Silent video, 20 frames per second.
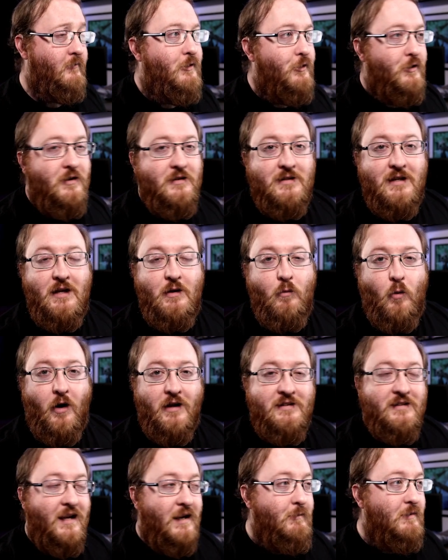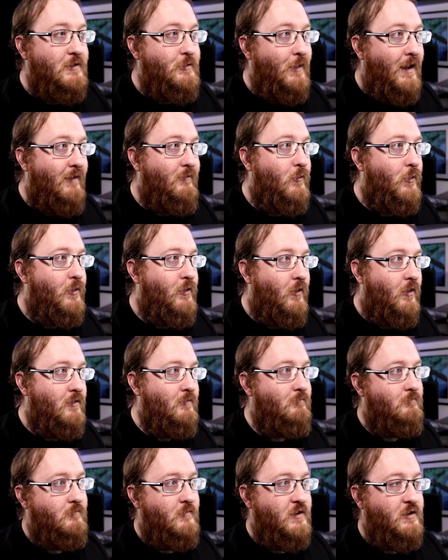You can see what assignments you have going
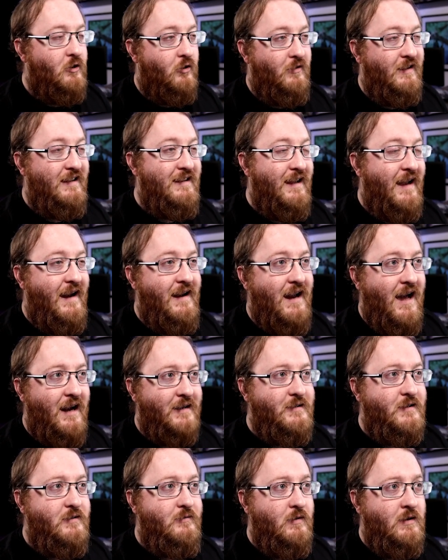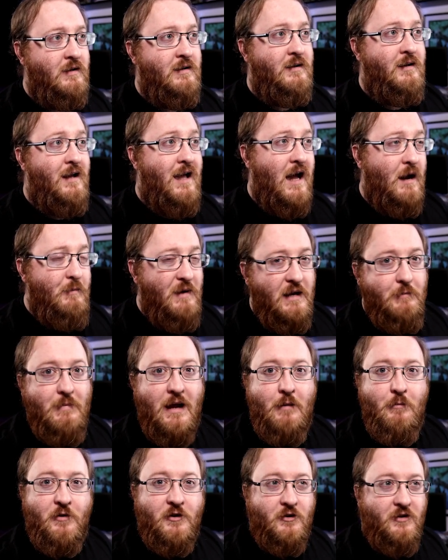on. There's currently 9 active, how many
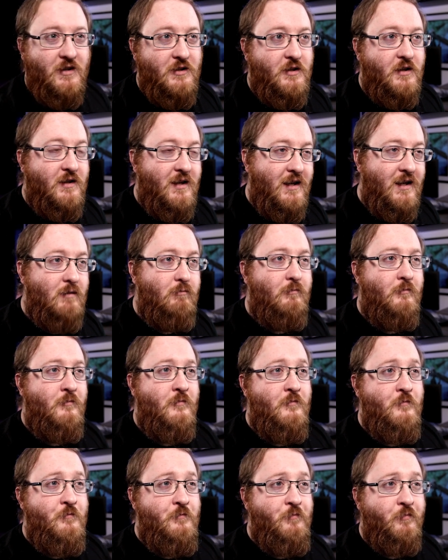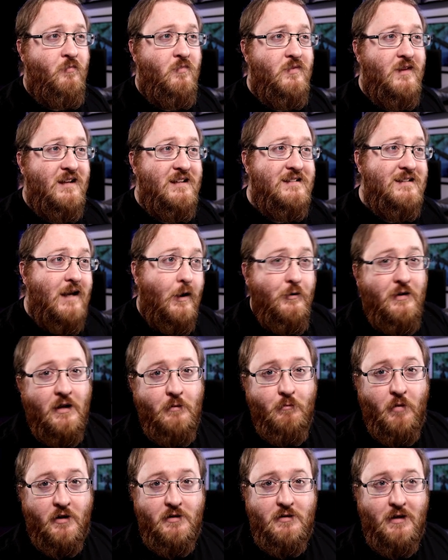members are in your team, the
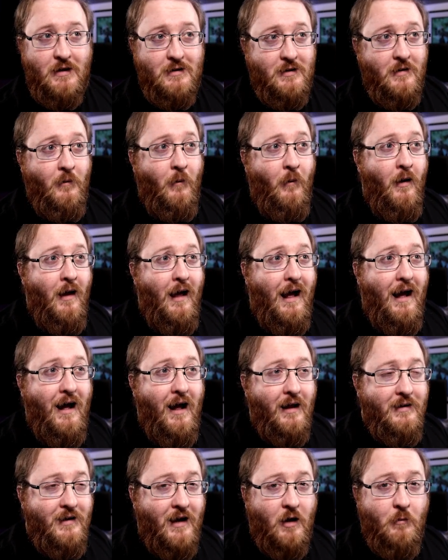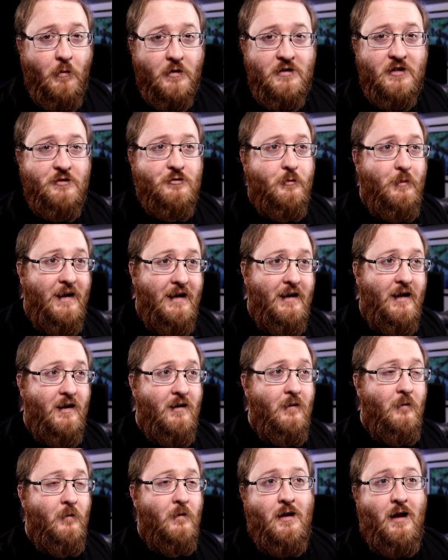scouting budget, and how much is
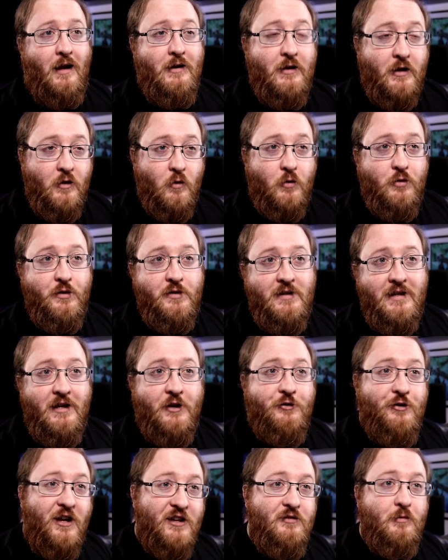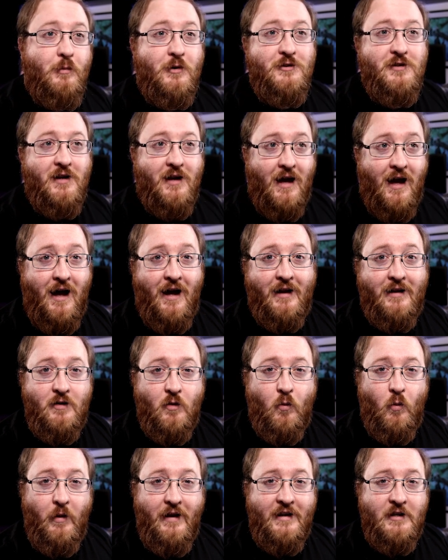remaining. And you can also see your transfer budget and
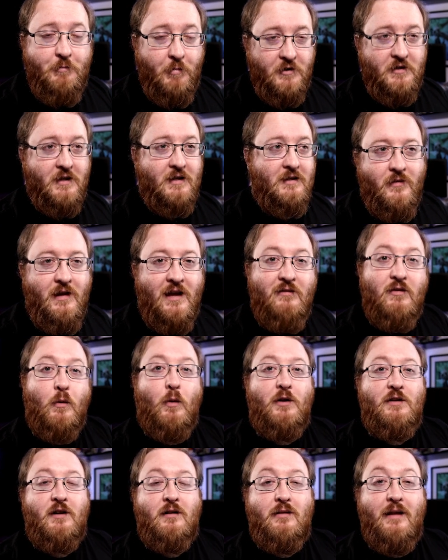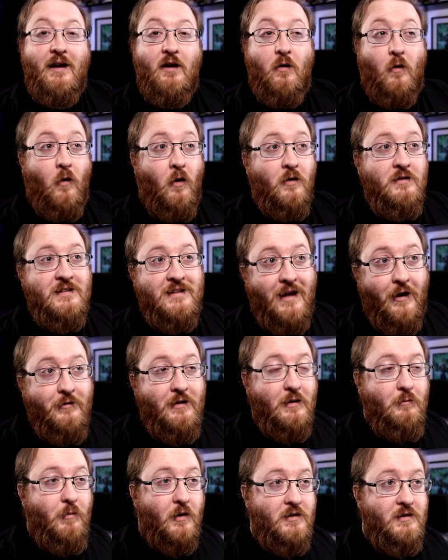wage budget. If you were to click on
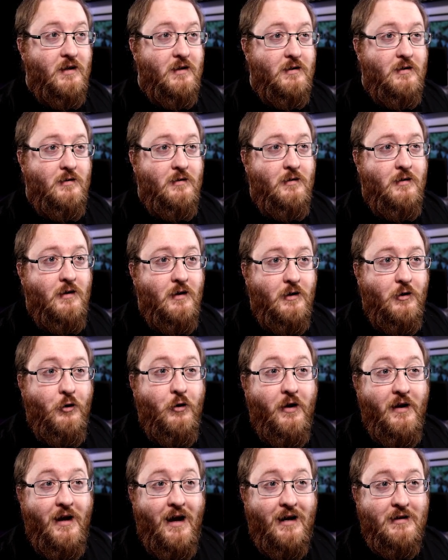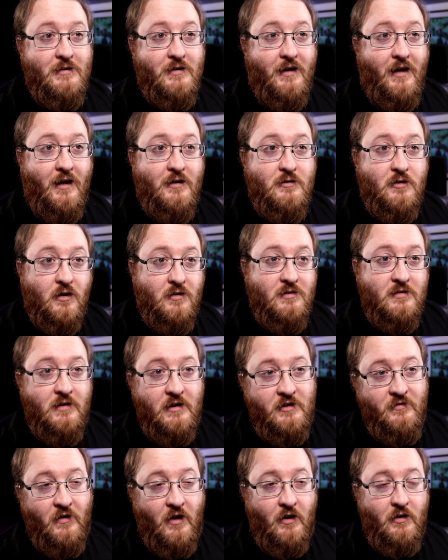scouting budget, you can actually adjust
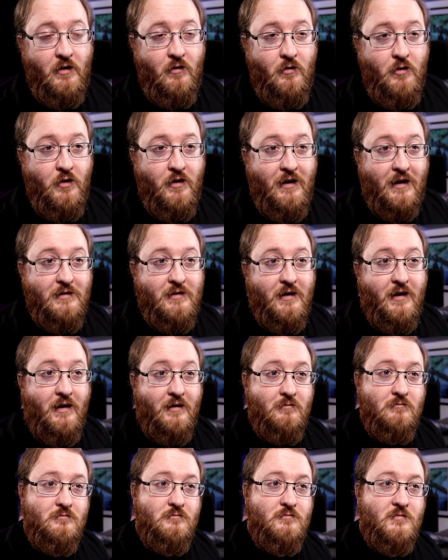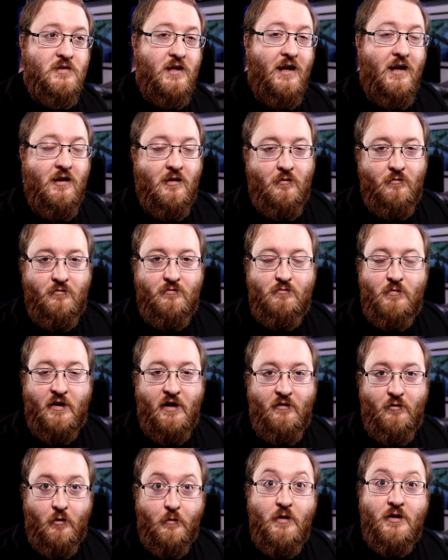this value. You can actually take money
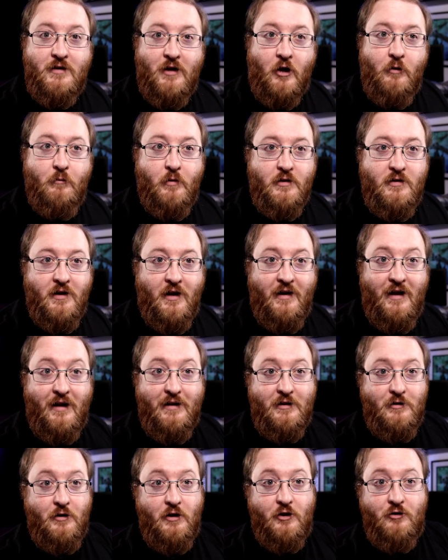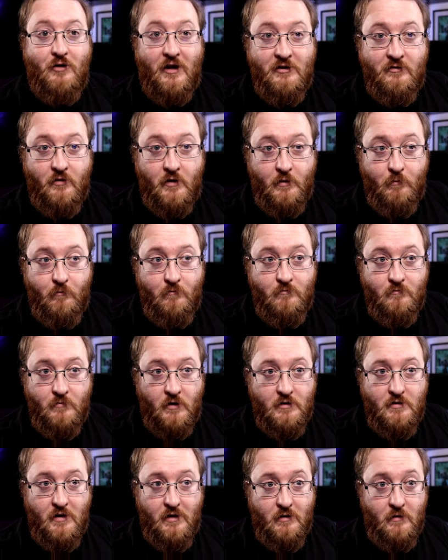from your scouting budget and add it to your transfer
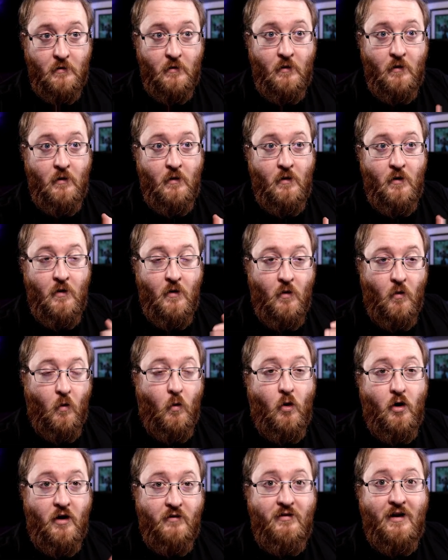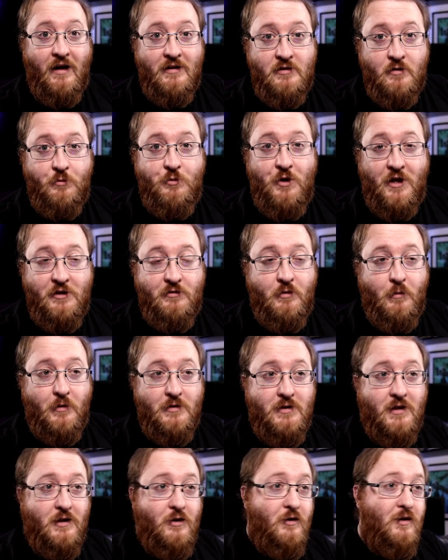budget. Or if you had some transfer
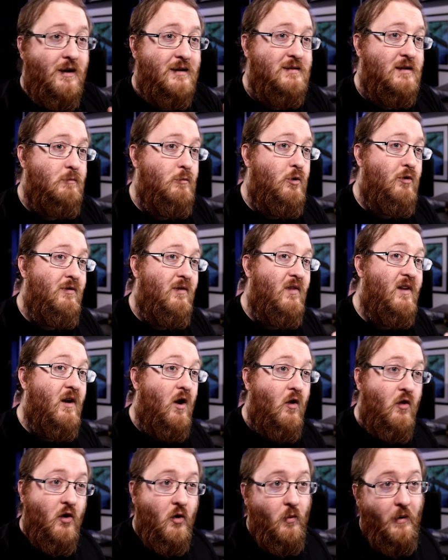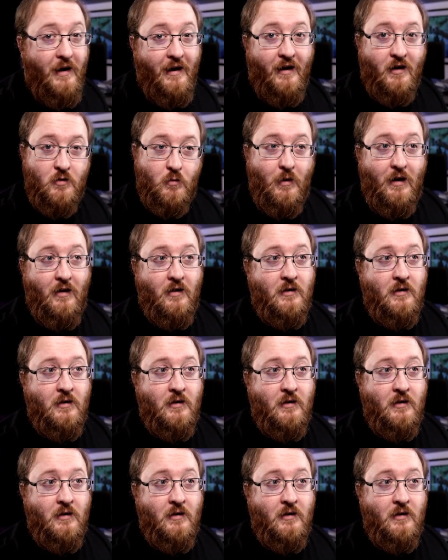budget, you can actually move it the other way as well.